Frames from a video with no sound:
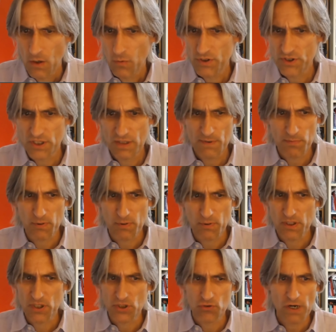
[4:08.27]
which seems
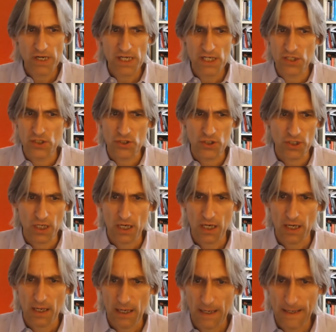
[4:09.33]
pretty strange.
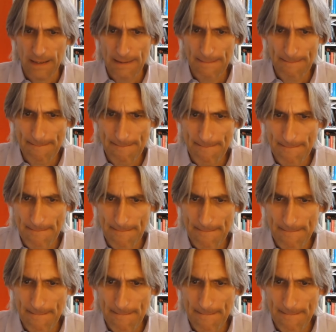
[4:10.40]
Um,